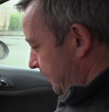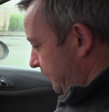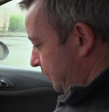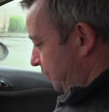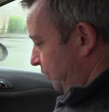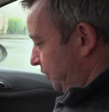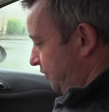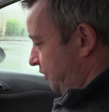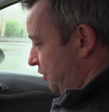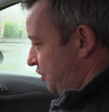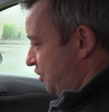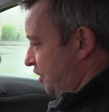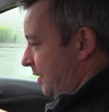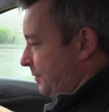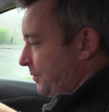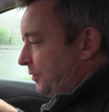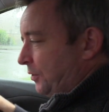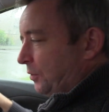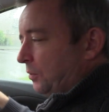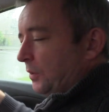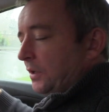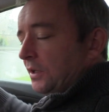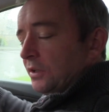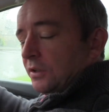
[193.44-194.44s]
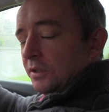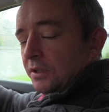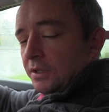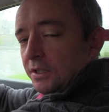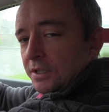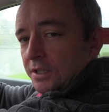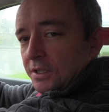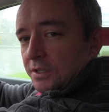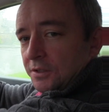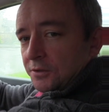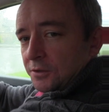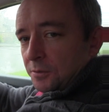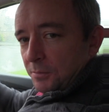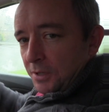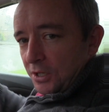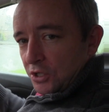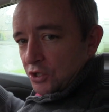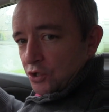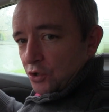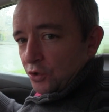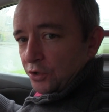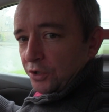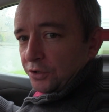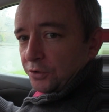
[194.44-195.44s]
so it's the shape of the wheel to make
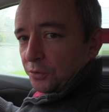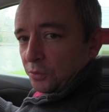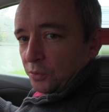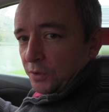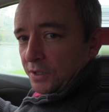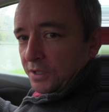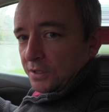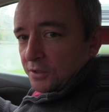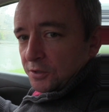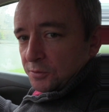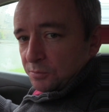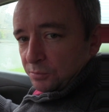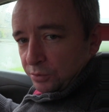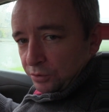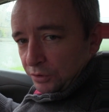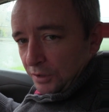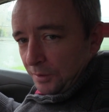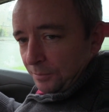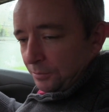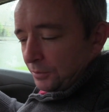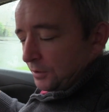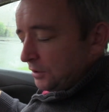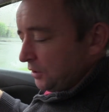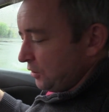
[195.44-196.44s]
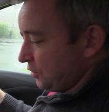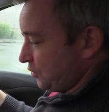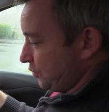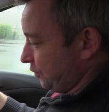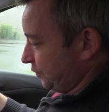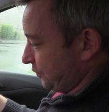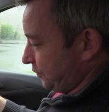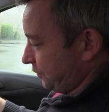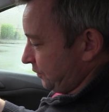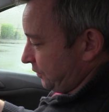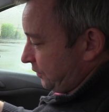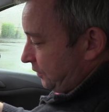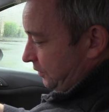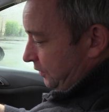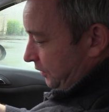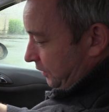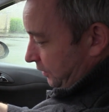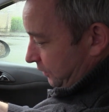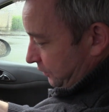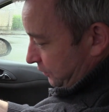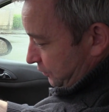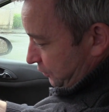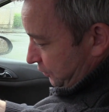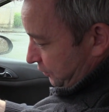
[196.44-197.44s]
sure that the wheel is properly adjusted you
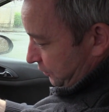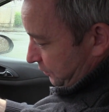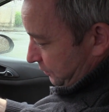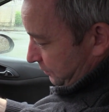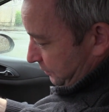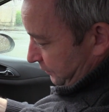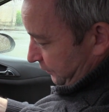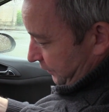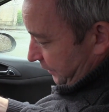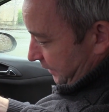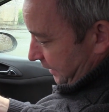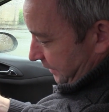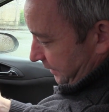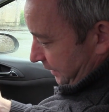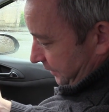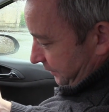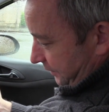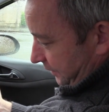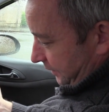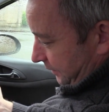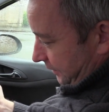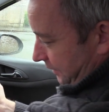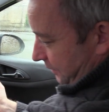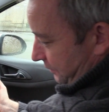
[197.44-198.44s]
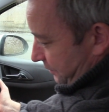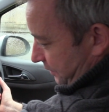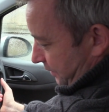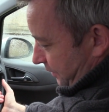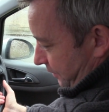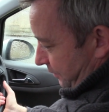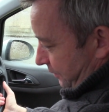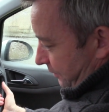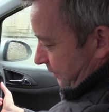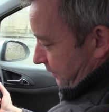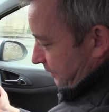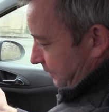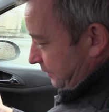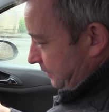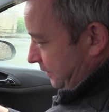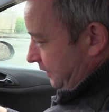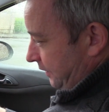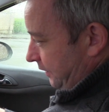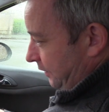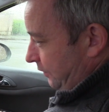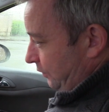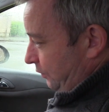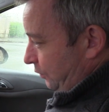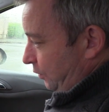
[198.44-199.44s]
can just if I let that thing down here
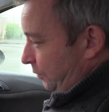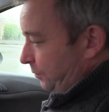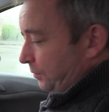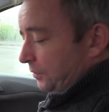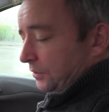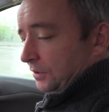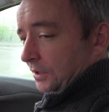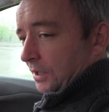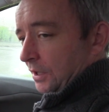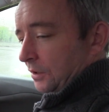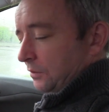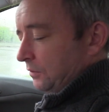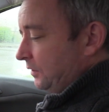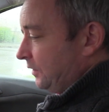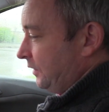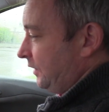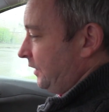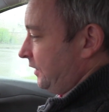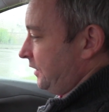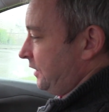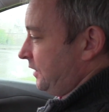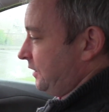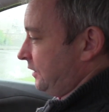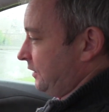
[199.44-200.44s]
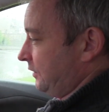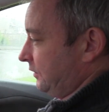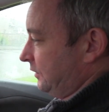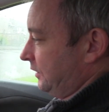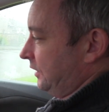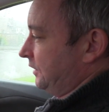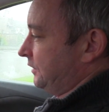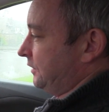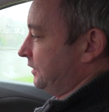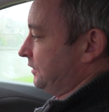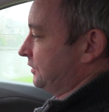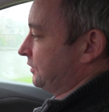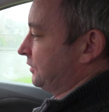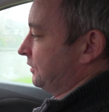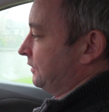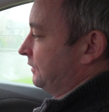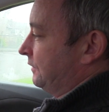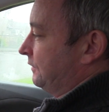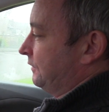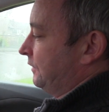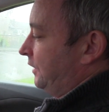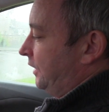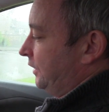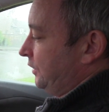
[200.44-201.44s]
it can go up and down and in and out like this
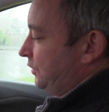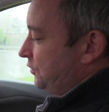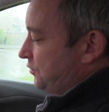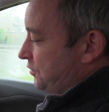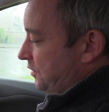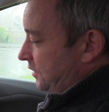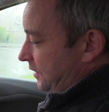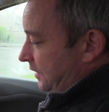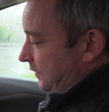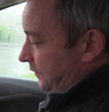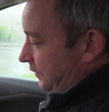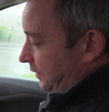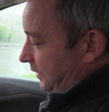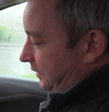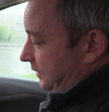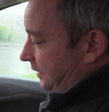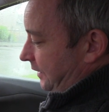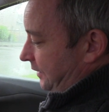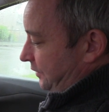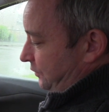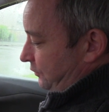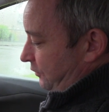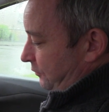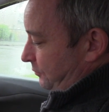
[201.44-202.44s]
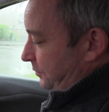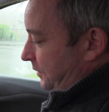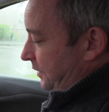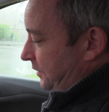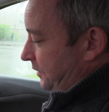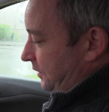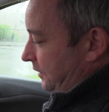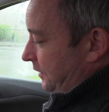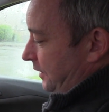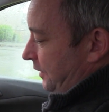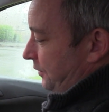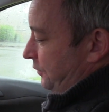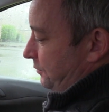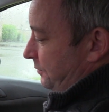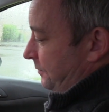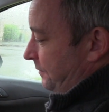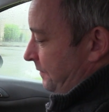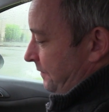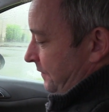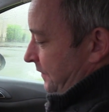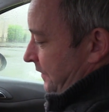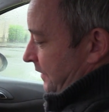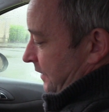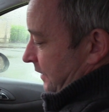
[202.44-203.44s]
I usually leave it like that so I have plenty of leg room
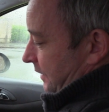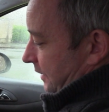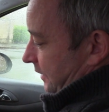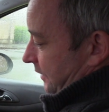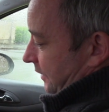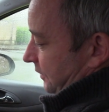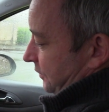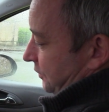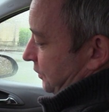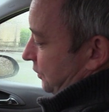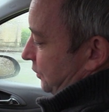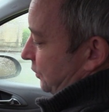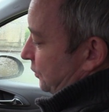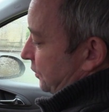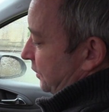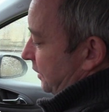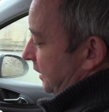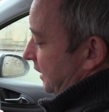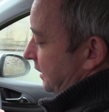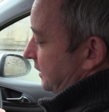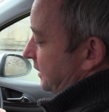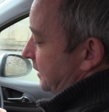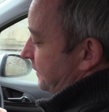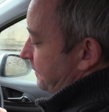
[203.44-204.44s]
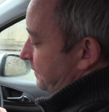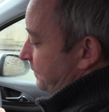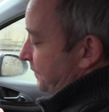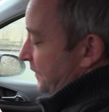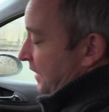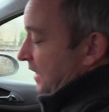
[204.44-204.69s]
and then secure it again then